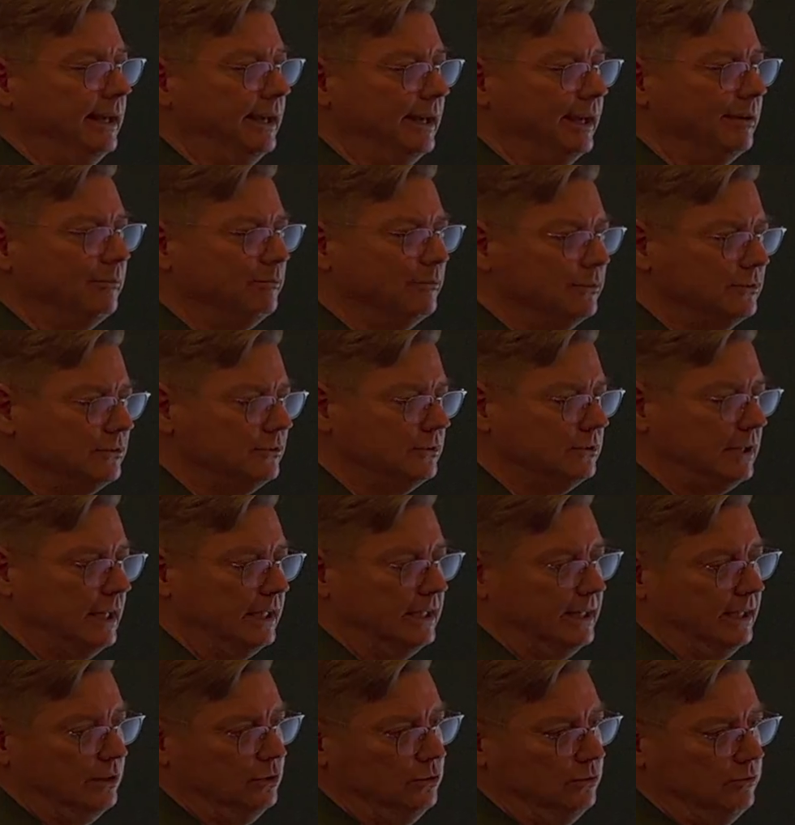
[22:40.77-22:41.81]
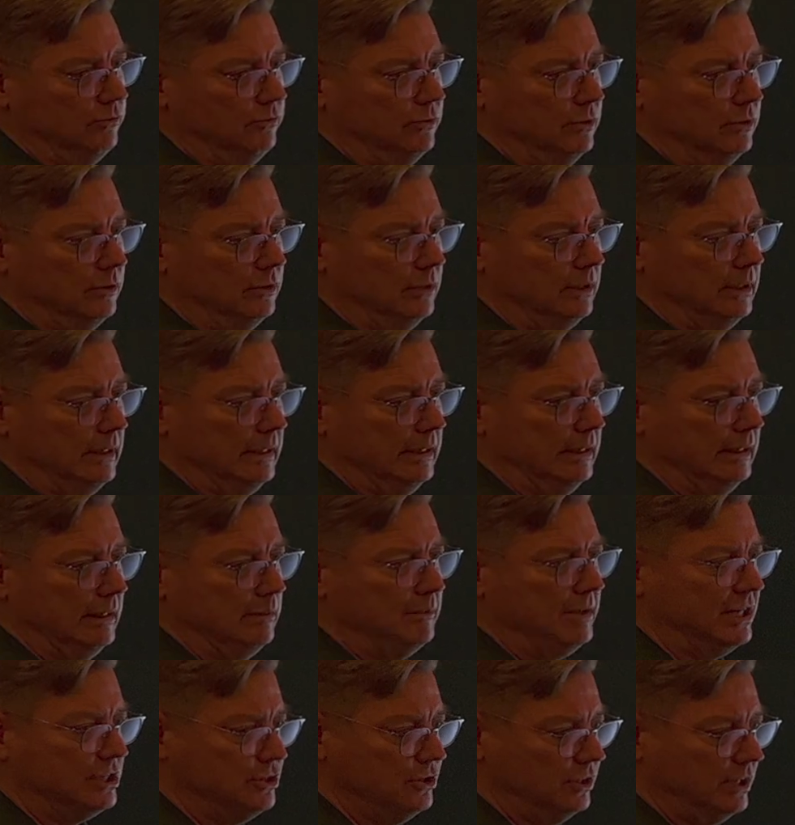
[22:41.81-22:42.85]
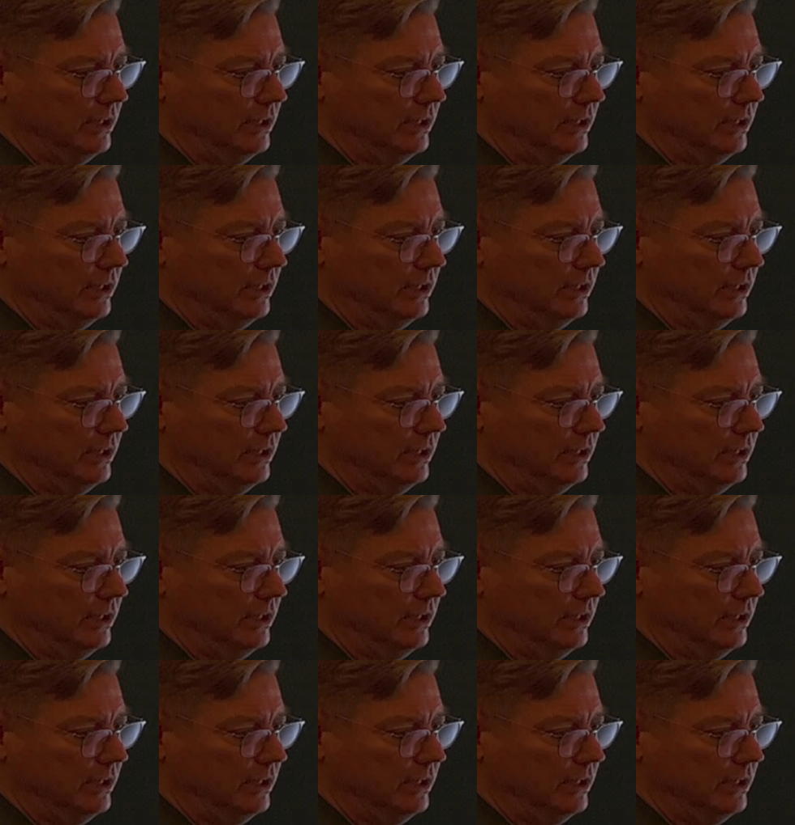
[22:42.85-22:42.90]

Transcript: and say that you imagine